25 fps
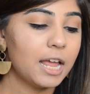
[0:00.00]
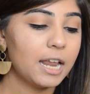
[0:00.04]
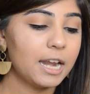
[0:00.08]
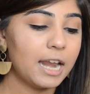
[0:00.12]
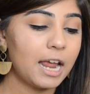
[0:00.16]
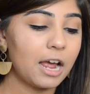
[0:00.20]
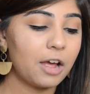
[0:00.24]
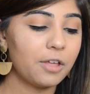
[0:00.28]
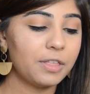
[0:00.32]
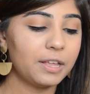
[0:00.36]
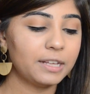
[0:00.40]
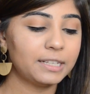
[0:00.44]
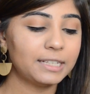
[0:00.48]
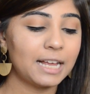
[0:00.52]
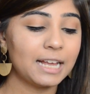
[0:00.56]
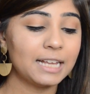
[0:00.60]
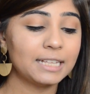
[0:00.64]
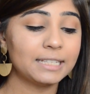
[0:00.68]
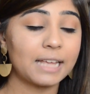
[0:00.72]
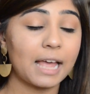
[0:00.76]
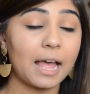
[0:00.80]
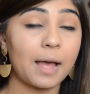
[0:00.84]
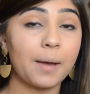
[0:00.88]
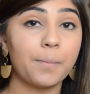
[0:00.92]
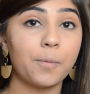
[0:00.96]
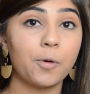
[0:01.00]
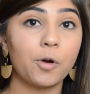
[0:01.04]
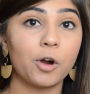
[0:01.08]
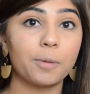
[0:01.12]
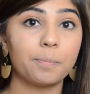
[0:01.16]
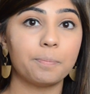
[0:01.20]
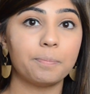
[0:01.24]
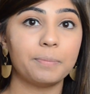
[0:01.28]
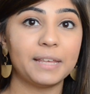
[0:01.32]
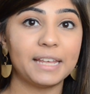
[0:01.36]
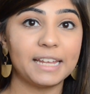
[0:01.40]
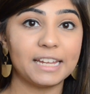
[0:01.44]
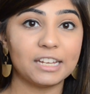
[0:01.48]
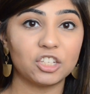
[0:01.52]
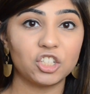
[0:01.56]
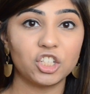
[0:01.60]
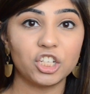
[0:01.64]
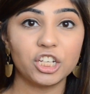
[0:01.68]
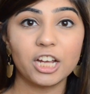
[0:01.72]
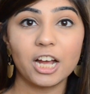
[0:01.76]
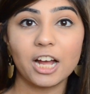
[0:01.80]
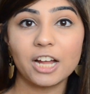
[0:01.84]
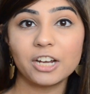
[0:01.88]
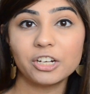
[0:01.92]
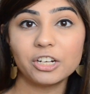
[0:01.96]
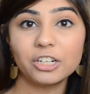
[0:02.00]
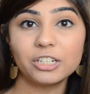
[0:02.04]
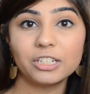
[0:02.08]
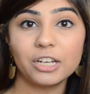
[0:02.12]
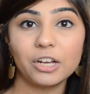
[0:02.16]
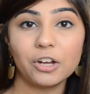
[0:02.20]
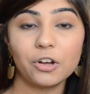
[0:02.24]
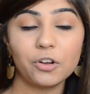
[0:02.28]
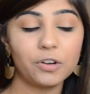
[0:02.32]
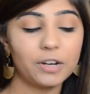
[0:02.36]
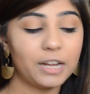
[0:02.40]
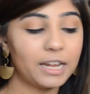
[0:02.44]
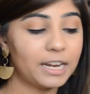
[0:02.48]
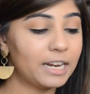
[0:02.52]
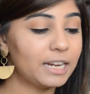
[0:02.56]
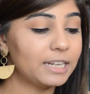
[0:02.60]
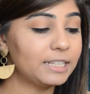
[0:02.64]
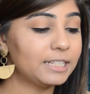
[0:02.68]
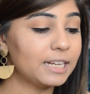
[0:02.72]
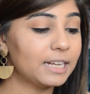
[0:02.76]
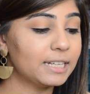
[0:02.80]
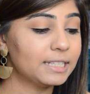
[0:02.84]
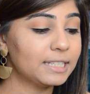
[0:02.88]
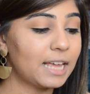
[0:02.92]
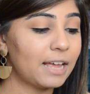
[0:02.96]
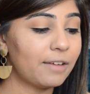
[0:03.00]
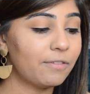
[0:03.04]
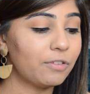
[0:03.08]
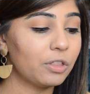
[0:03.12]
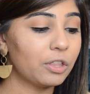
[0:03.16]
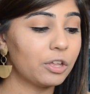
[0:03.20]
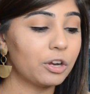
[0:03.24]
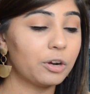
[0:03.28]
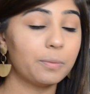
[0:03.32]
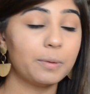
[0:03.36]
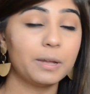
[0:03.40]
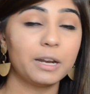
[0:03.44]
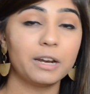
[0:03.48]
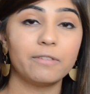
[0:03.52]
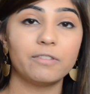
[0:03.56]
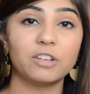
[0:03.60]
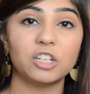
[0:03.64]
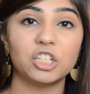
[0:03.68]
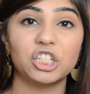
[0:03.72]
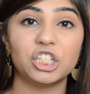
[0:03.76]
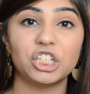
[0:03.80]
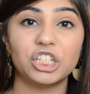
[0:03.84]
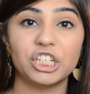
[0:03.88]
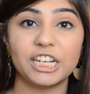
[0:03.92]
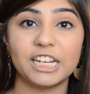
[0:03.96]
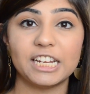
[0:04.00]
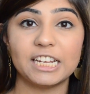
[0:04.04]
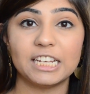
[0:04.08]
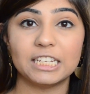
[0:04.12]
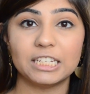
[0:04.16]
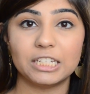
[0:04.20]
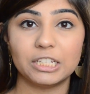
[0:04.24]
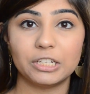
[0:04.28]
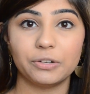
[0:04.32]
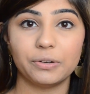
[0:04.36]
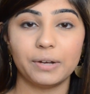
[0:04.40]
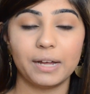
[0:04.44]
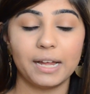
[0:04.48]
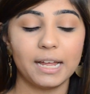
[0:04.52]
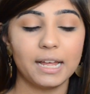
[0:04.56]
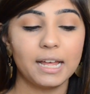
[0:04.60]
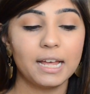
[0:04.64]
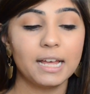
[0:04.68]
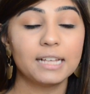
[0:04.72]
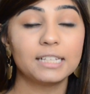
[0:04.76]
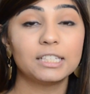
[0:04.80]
Now this has a more peachy undertone, and it does have a little bit of a sheen to it.